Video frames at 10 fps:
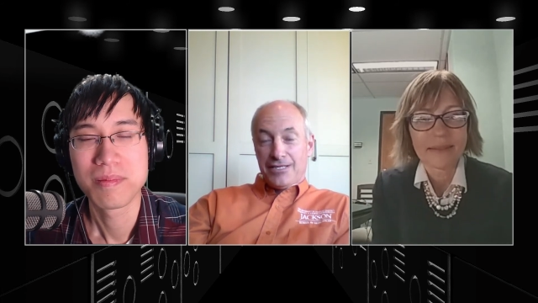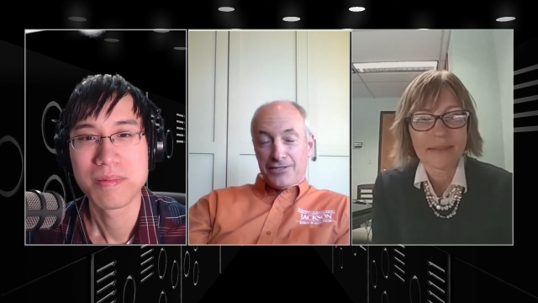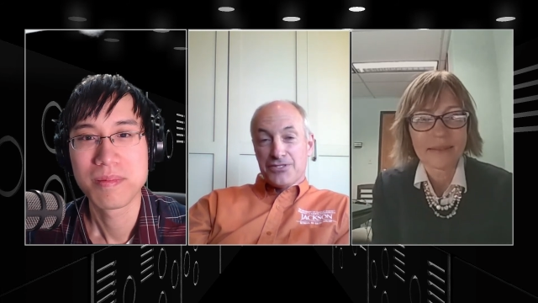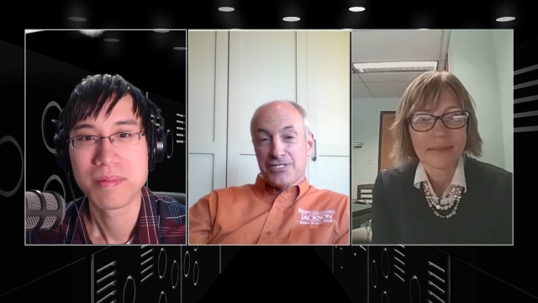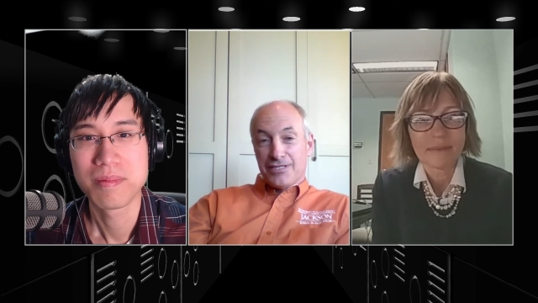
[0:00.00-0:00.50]

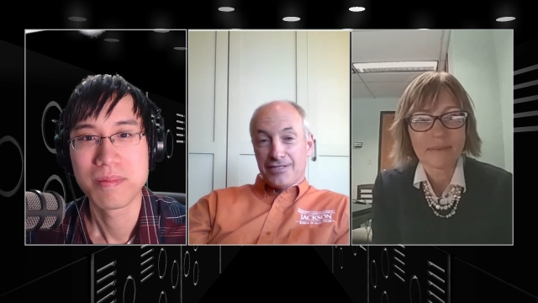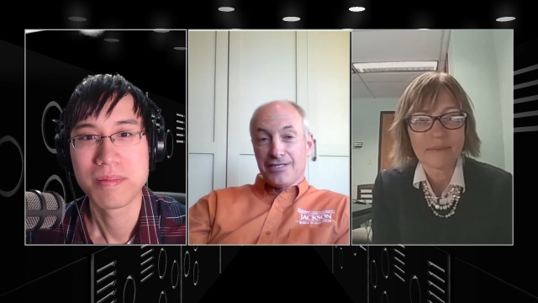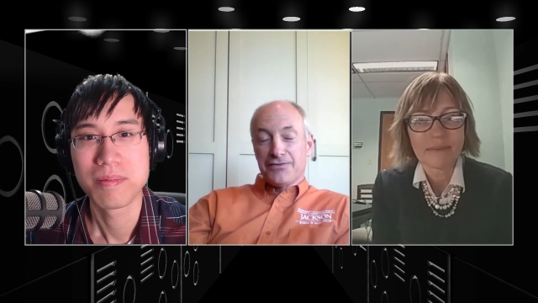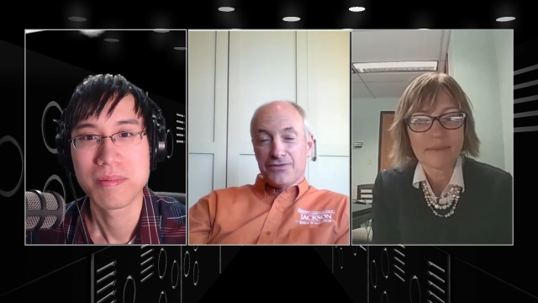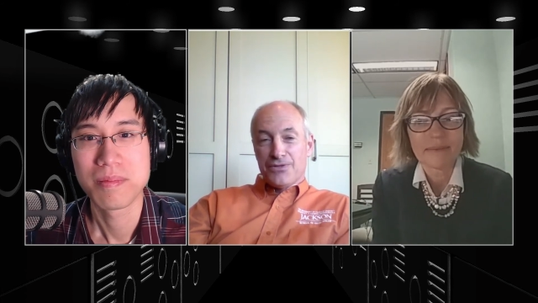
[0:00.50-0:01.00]
Speaker 1: interesting thing,
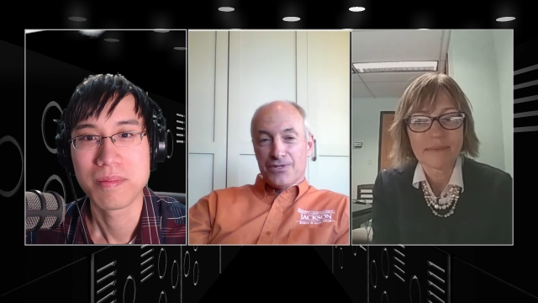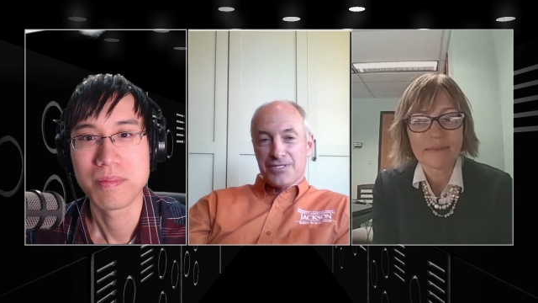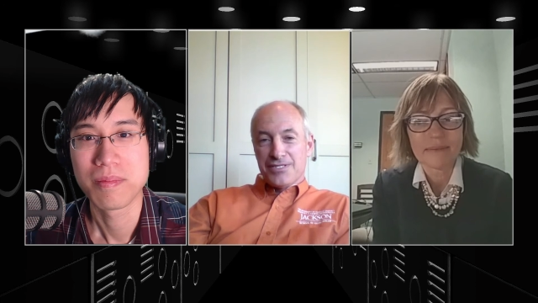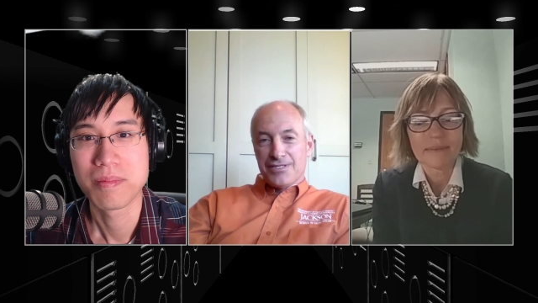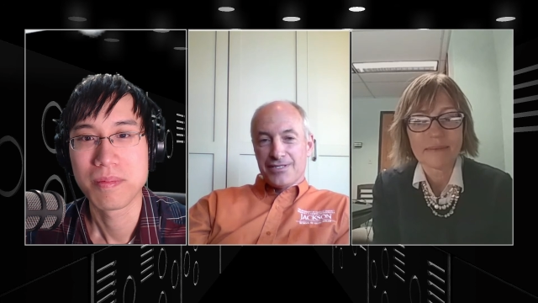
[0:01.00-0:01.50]
of
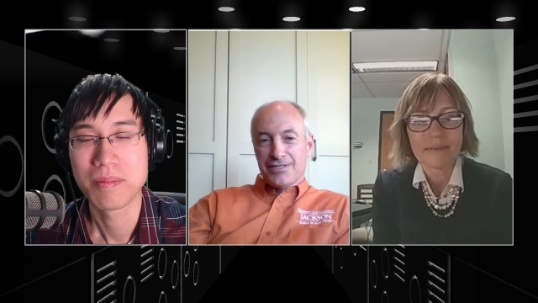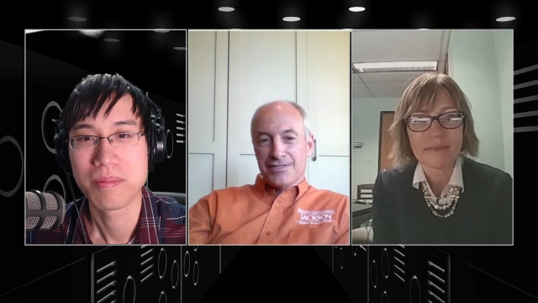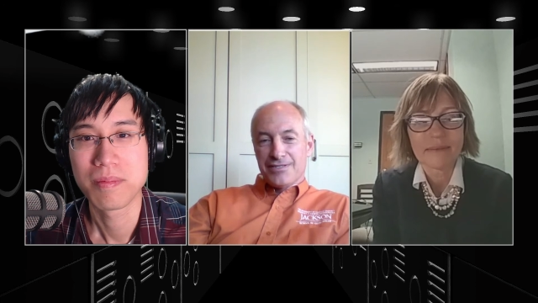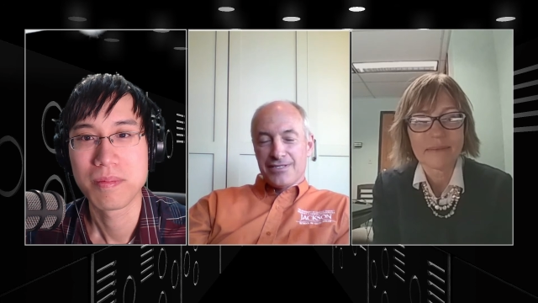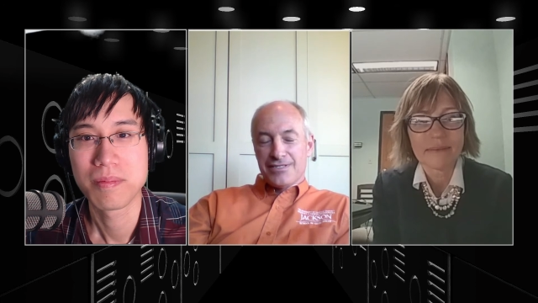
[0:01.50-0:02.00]
course, is
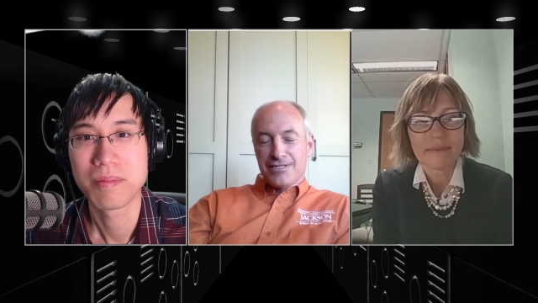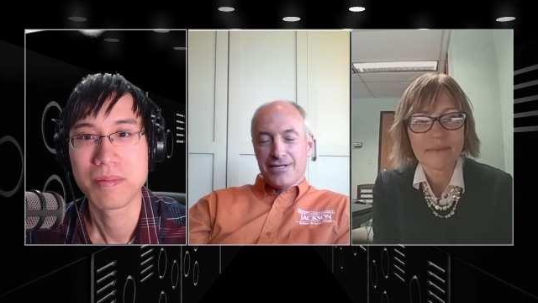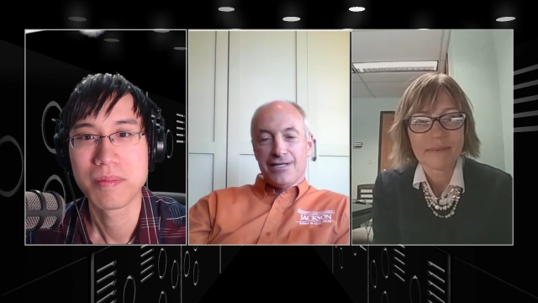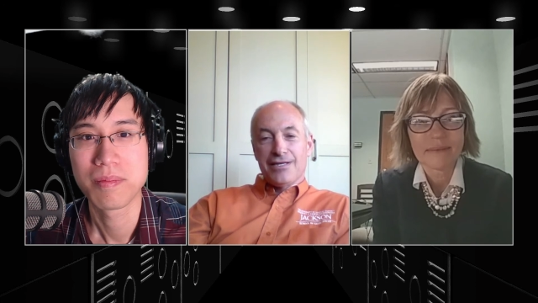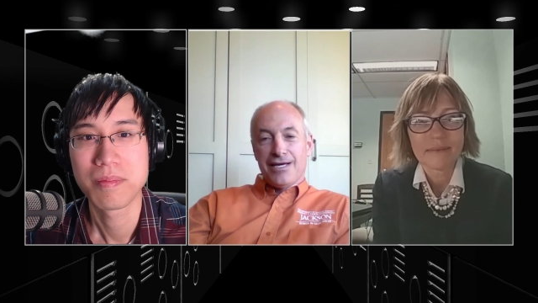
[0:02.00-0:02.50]
it's not
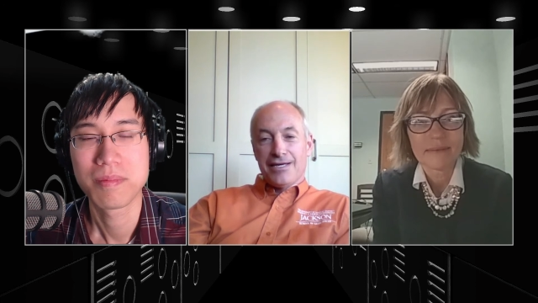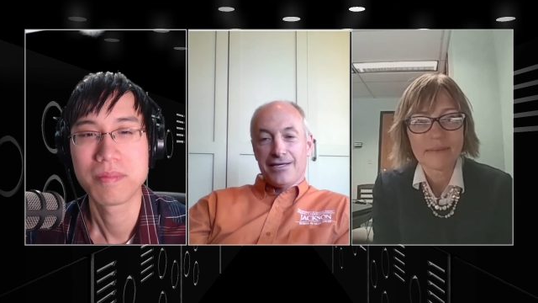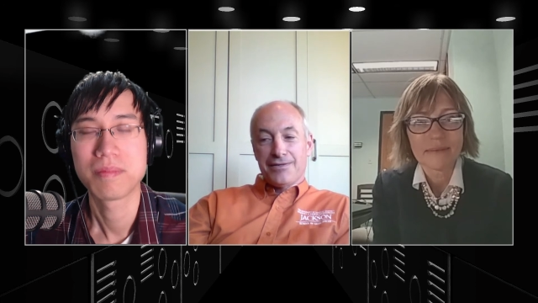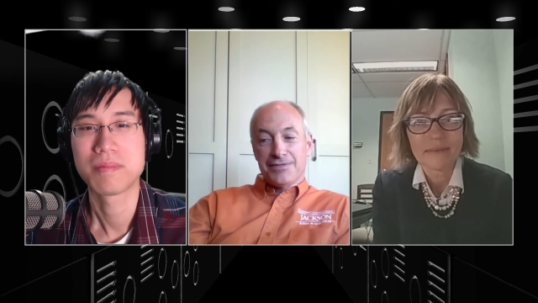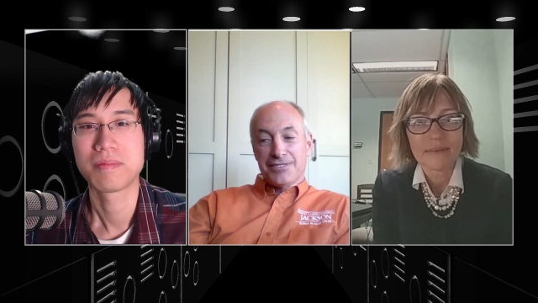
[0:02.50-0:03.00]
like
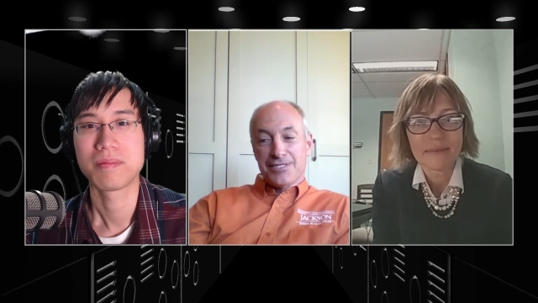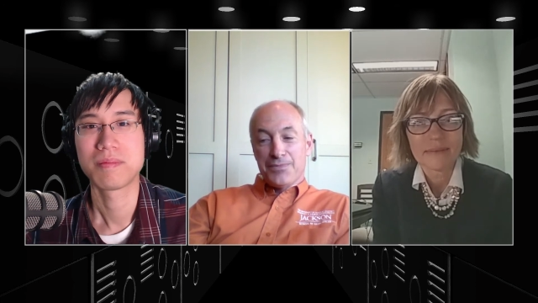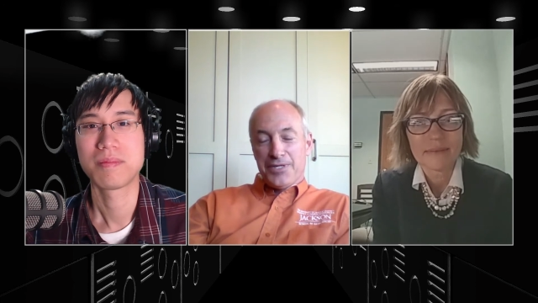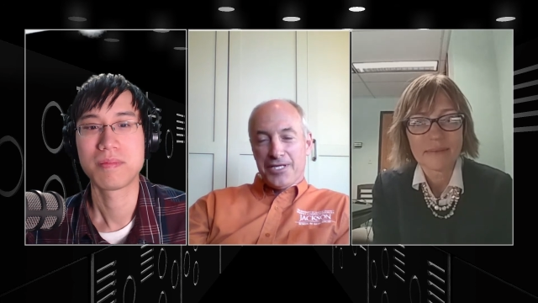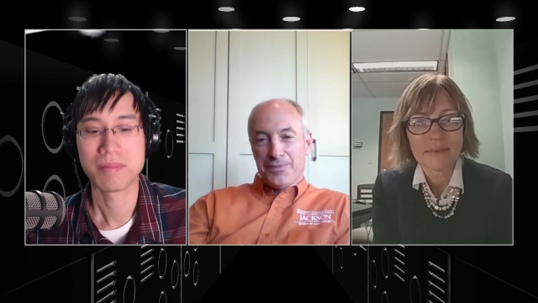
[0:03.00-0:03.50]

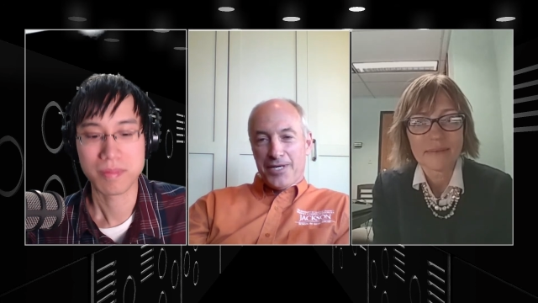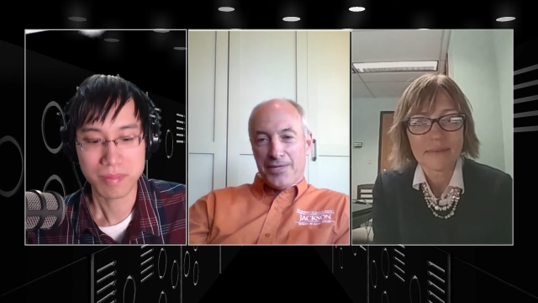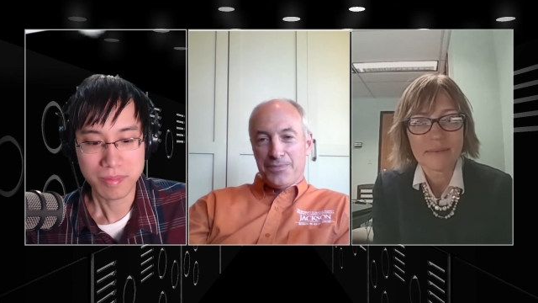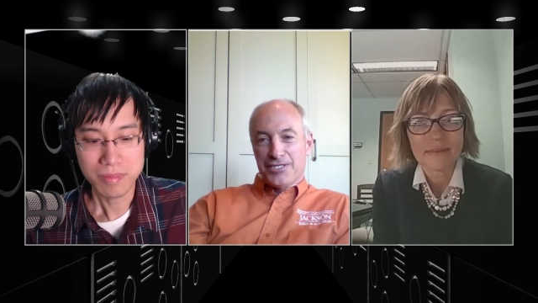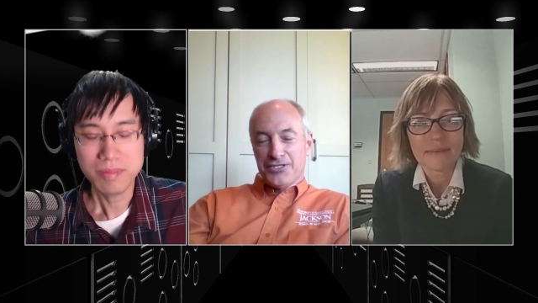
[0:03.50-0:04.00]
somebody in my
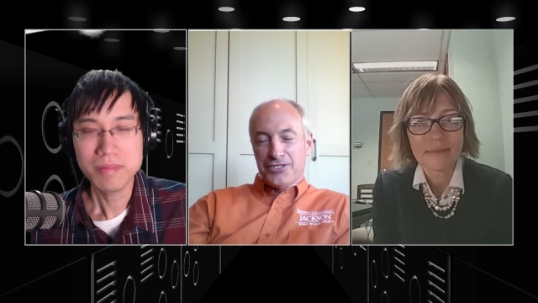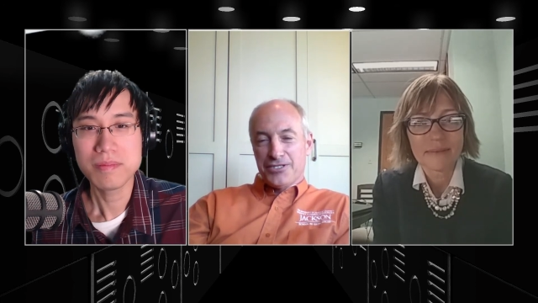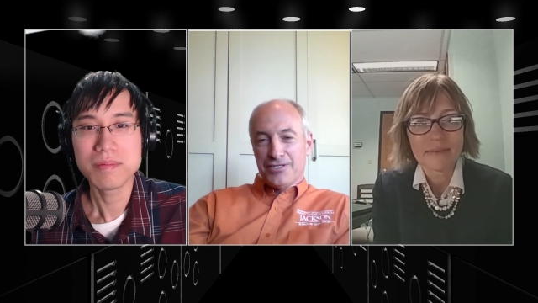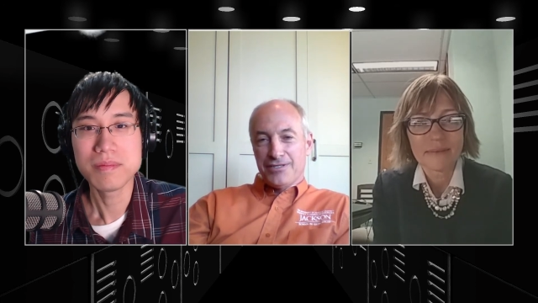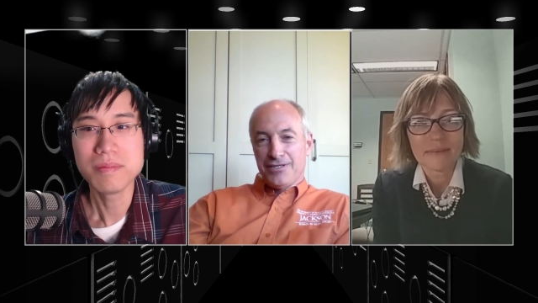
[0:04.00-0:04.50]

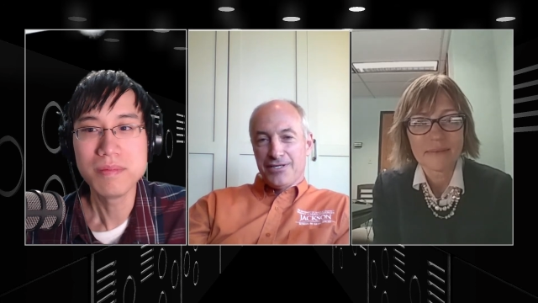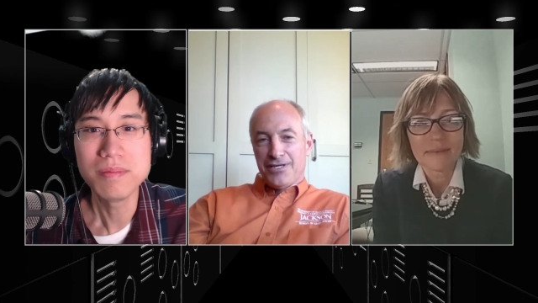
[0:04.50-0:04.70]
position